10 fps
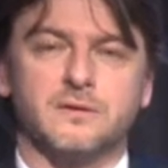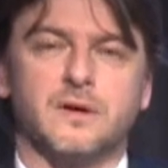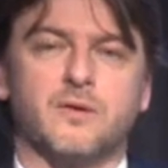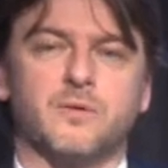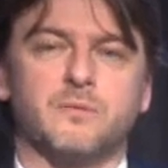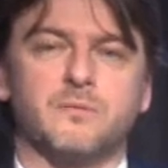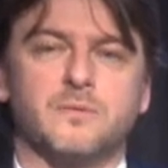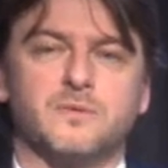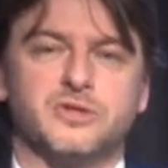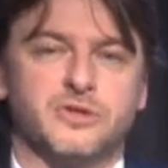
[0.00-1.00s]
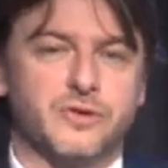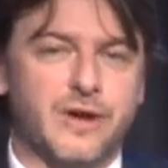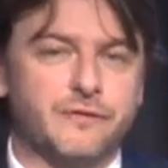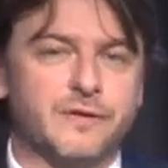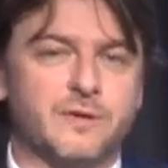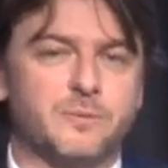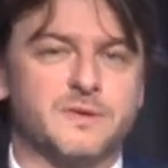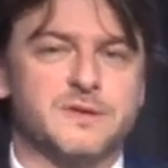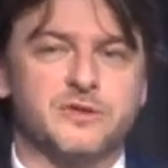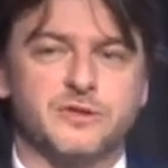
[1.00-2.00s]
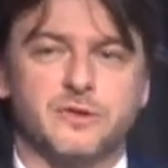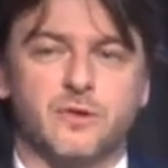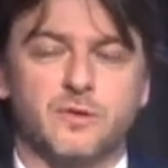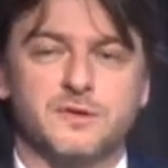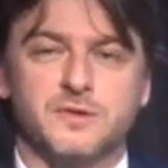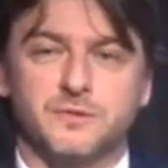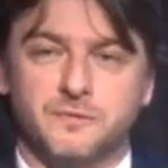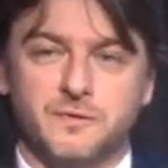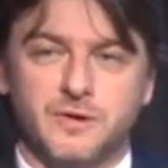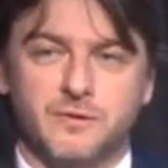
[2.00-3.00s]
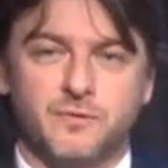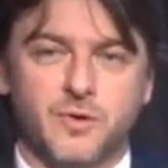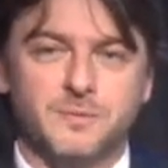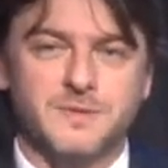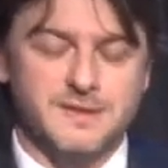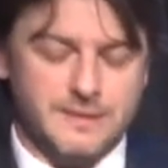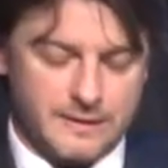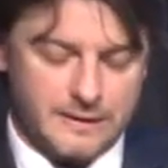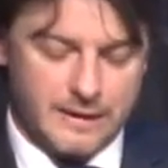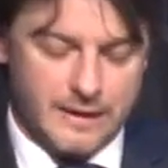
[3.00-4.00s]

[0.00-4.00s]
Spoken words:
our geographical position, also very warm sea,